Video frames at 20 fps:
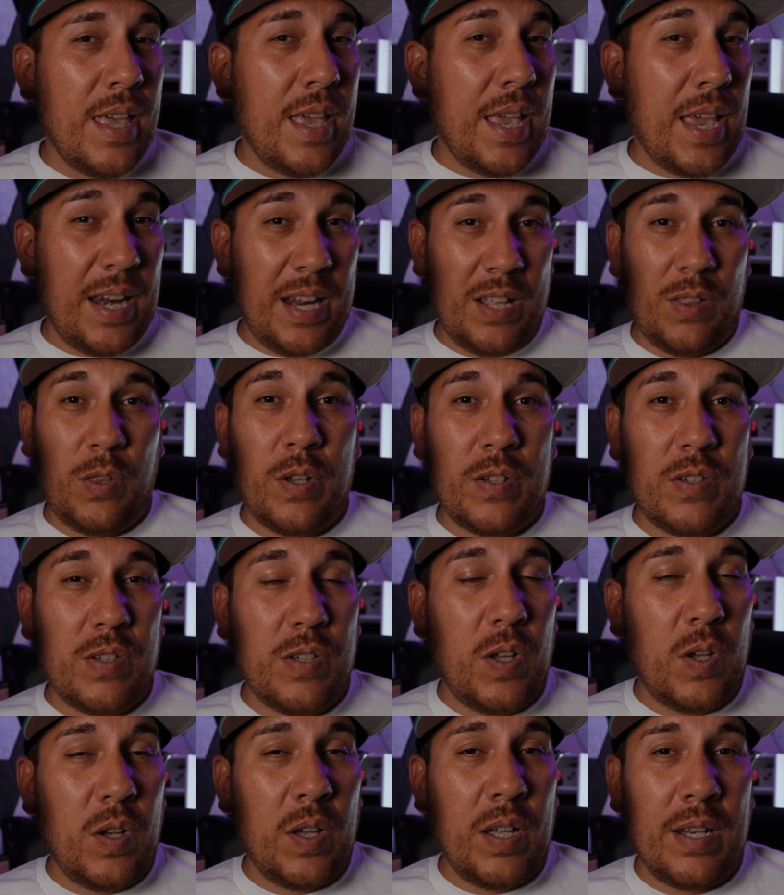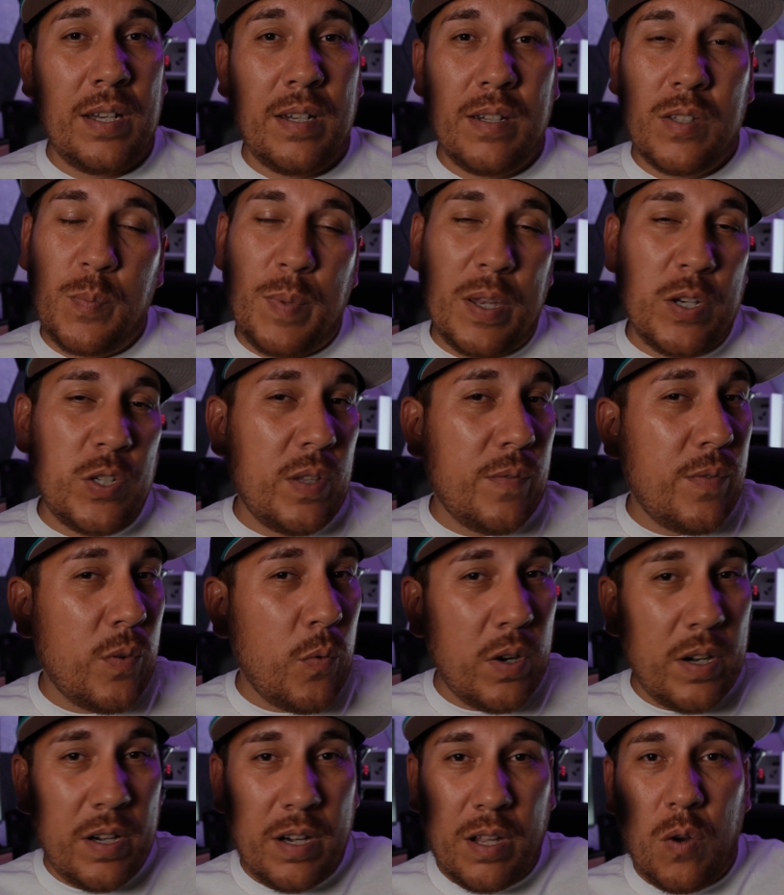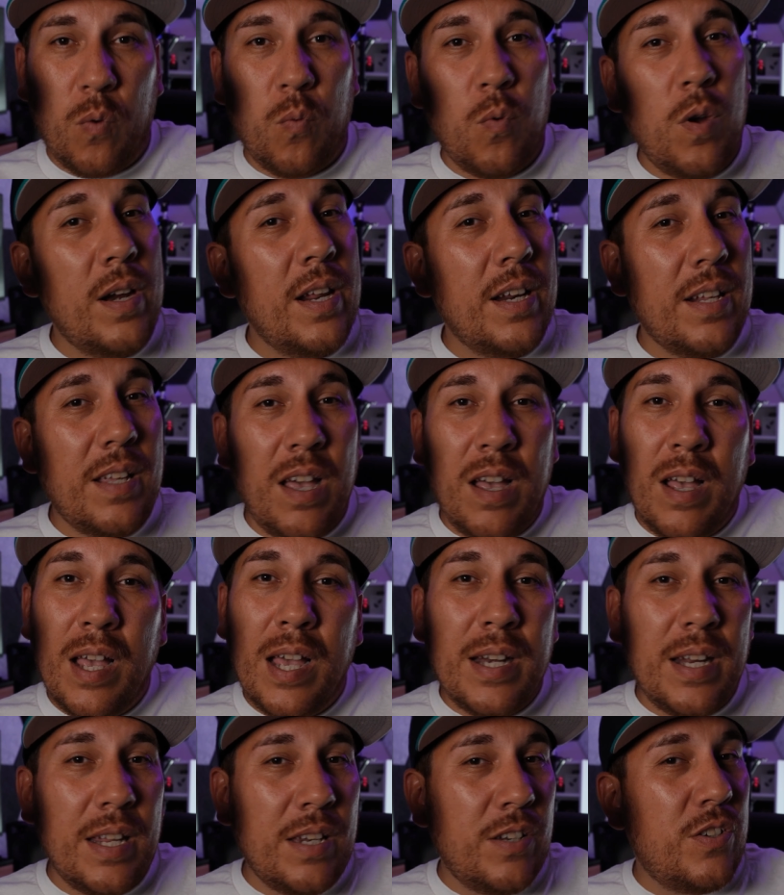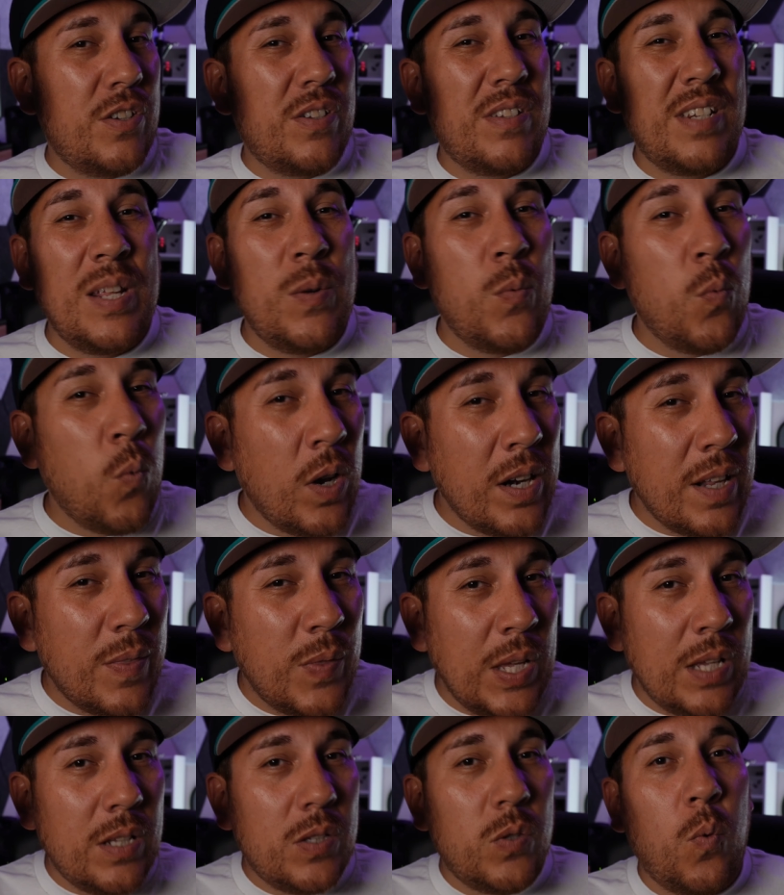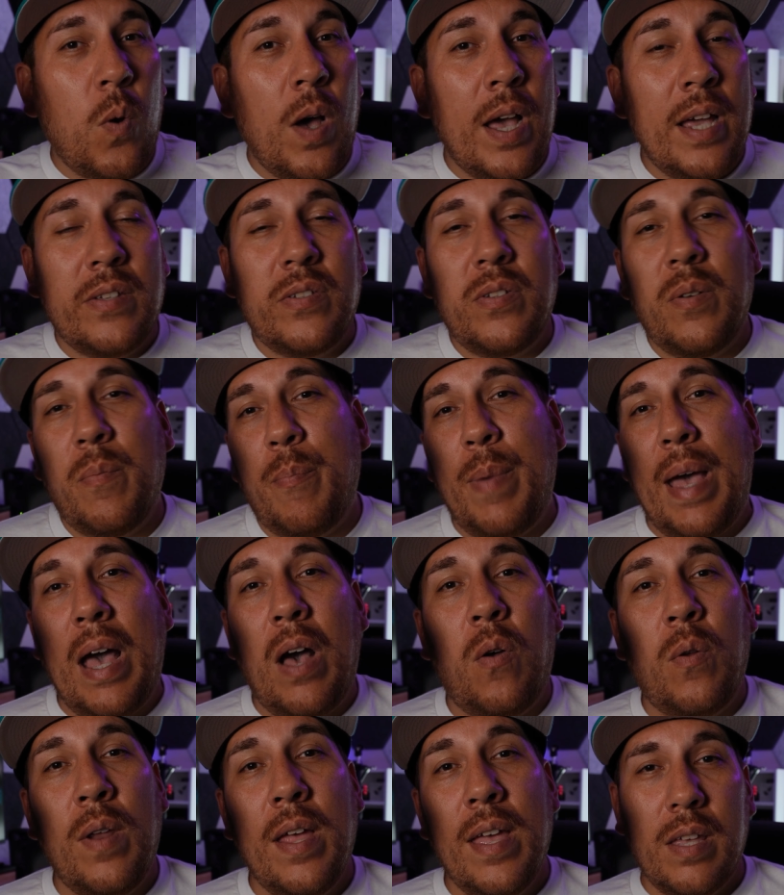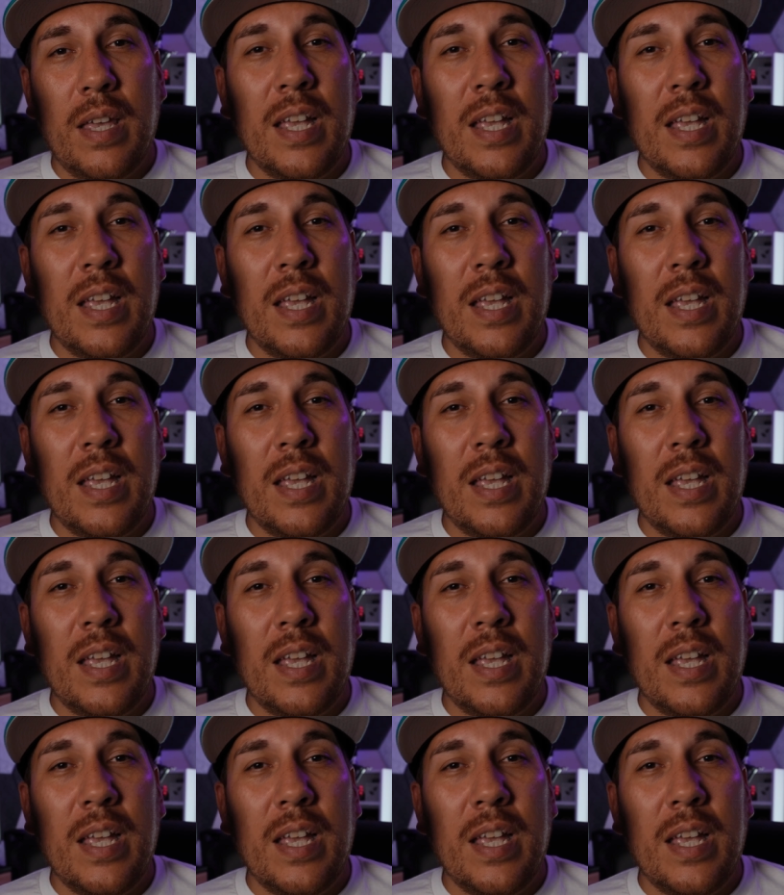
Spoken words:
and it looks good, especially if you wanted to go run and gun and just didn't want to think twice about,